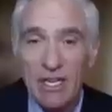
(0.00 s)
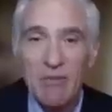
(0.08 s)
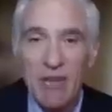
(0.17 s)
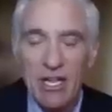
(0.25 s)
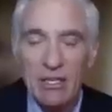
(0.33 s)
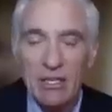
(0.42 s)

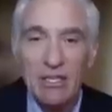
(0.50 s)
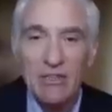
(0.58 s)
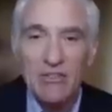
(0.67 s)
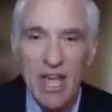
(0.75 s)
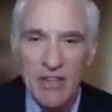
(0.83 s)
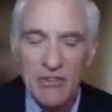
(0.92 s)
independently
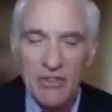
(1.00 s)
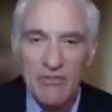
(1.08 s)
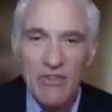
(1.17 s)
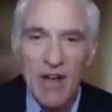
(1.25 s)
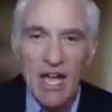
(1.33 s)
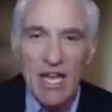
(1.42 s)
to
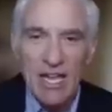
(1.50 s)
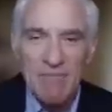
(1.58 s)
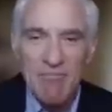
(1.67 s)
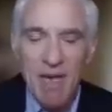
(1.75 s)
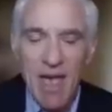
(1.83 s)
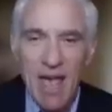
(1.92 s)
testify
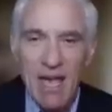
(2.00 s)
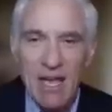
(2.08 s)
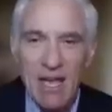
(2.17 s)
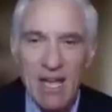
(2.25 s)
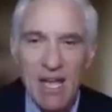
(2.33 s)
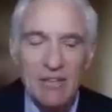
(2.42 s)
in
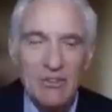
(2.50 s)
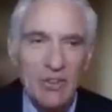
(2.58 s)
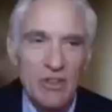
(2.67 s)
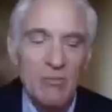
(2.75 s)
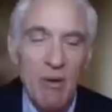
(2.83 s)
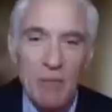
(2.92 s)
May to
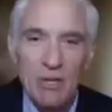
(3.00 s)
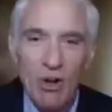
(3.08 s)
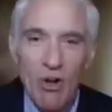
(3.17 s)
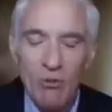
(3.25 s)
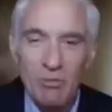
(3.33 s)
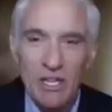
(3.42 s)
the Department
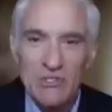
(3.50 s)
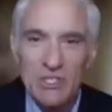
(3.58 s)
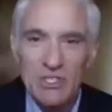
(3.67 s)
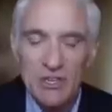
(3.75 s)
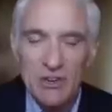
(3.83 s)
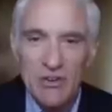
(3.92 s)
of Homeland
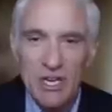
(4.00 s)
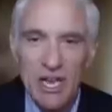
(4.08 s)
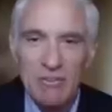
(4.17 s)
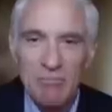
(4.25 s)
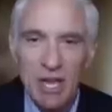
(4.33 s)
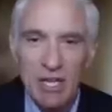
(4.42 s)
Security
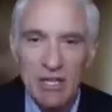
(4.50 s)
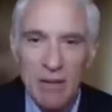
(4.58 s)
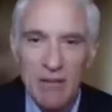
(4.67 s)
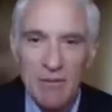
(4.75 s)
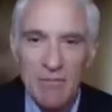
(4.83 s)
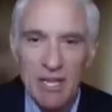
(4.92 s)
on
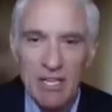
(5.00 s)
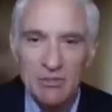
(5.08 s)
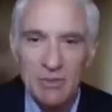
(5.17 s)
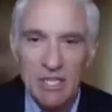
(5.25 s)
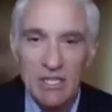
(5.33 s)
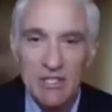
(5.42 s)
pandemic
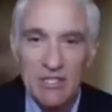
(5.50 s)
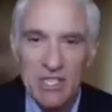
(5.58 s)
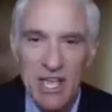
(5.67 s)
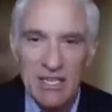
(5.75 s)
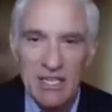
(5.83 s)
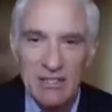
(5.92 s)
management in the
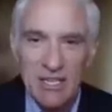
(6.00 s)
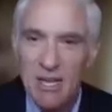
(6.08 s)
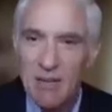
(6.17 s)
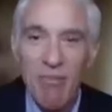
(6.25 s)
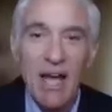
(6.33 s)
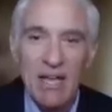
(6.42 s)
Senate
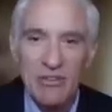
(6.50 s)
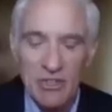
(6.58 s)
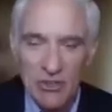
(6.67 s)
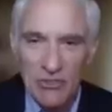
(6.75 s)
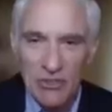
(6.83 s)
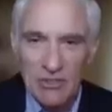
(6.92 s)
from
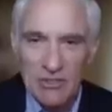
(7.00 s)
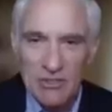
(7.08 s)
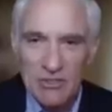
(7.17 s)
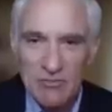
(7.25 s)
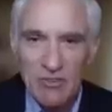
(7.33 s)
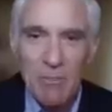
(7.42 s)

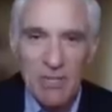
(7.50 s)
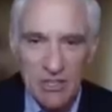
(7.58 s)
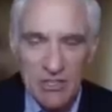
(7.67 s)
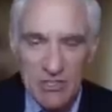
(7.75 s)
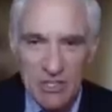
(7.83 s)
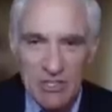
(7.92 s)
a
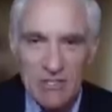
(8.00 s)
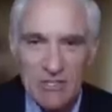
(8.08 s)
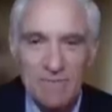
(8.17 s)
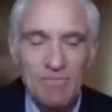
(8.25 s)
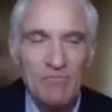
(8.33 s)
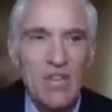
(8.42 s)

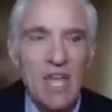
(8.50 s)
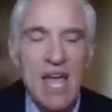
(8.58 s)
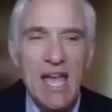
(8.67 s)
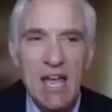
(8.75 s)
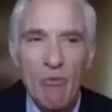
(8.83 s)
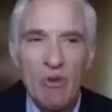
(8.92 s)
distance.
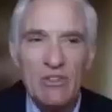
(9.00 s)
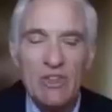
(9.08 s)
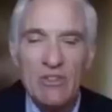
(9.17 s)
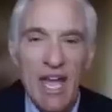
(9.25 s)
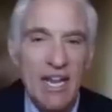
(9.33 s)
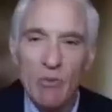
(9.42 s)
And we
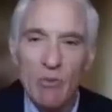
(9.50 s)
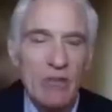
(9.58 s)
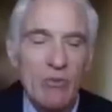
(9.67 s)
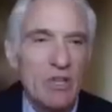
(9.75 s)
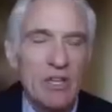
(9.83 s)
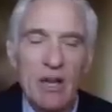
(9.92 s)
did that, and
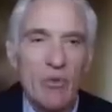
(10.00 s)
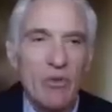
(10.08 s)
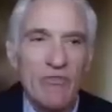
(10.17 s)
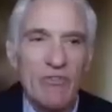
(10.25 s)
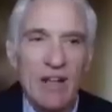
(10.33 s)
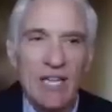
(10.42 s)

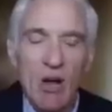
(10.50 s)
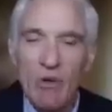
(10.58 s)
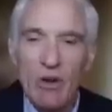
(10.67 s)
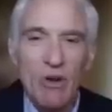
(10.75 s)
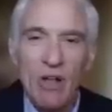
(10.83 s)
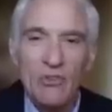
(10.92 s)
we found out
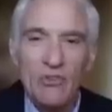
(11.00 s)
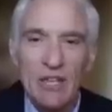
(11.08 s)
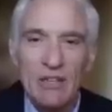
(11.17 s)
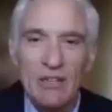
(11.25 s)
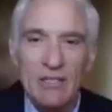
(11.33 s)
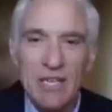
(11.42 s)
we were all
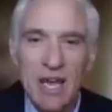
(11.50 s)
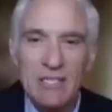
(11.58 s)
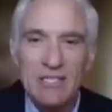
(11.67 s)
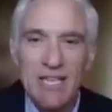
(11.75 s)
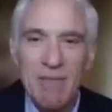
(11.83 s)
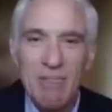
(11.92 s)
saying the
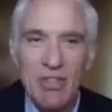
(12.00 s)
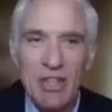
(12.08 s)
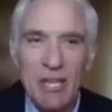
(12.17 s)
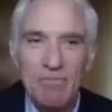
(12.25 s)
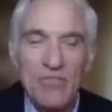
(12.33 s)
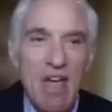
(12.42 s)
exact same
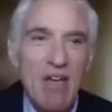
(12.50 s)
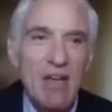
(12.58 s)
thing.